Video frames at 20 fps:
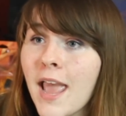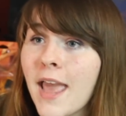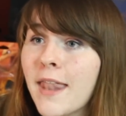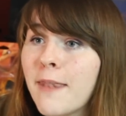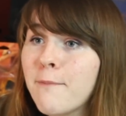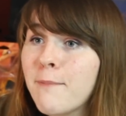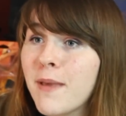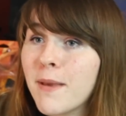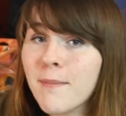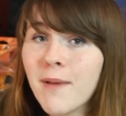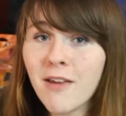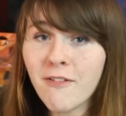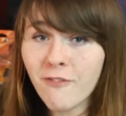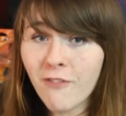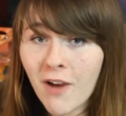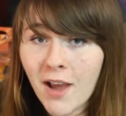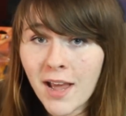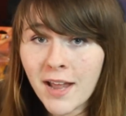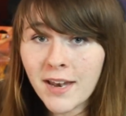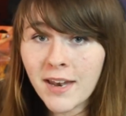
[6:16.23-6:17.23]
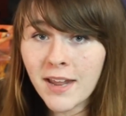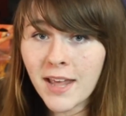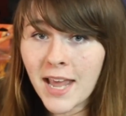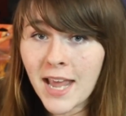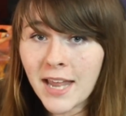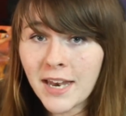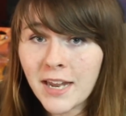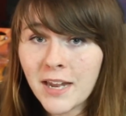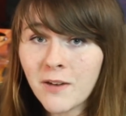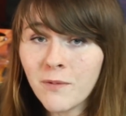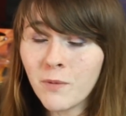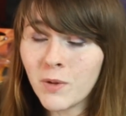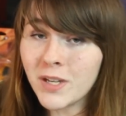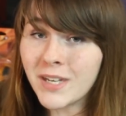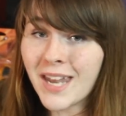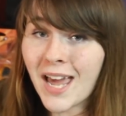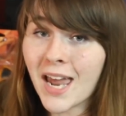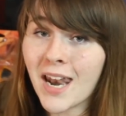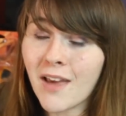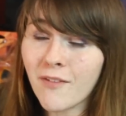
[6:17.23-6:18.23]
and me and my friend Hayden will
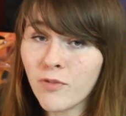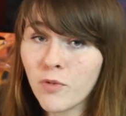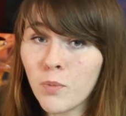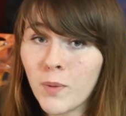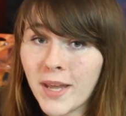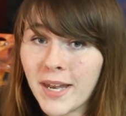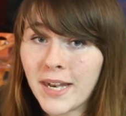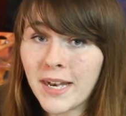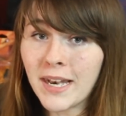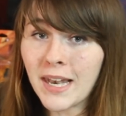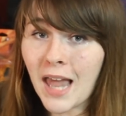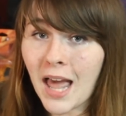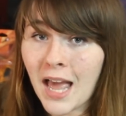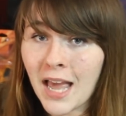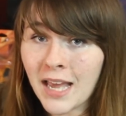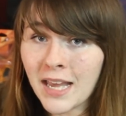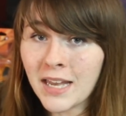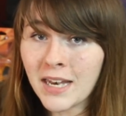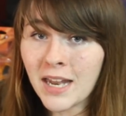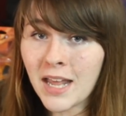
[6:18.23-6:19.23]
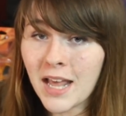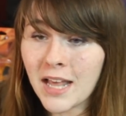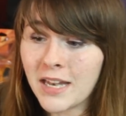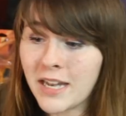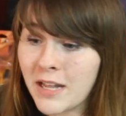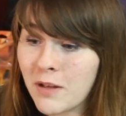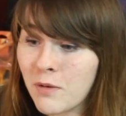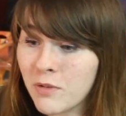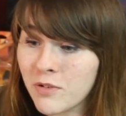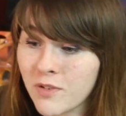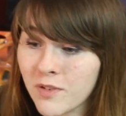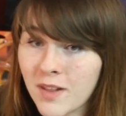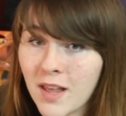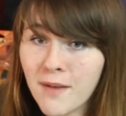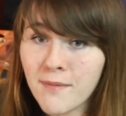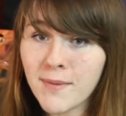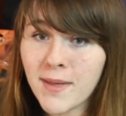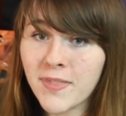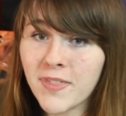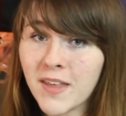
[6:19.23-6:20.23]
not have to wait in line, and he will just
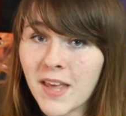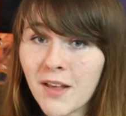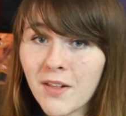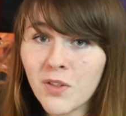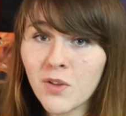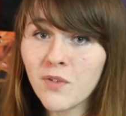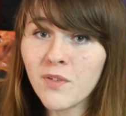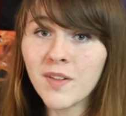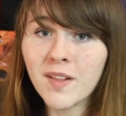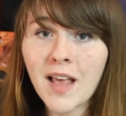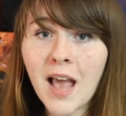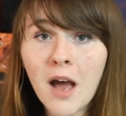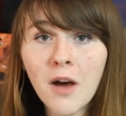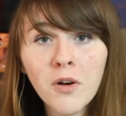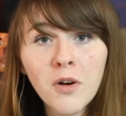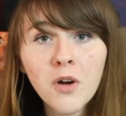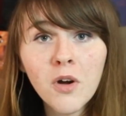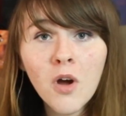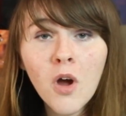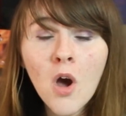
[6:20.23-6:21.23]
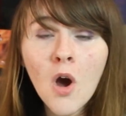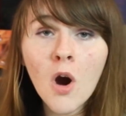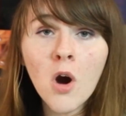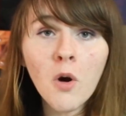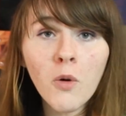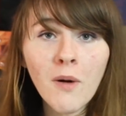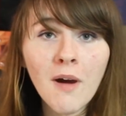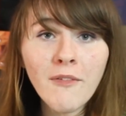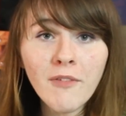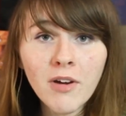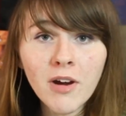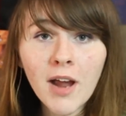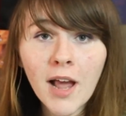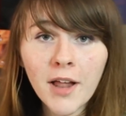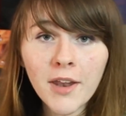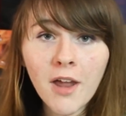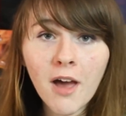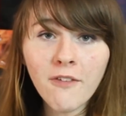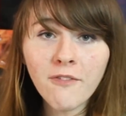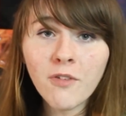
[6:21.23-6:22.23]
have them at the guest service counter or wherever
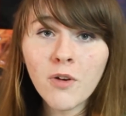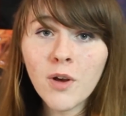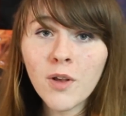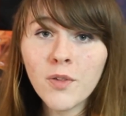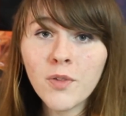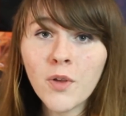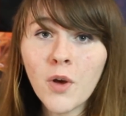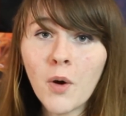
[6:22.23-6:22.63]
held off for us.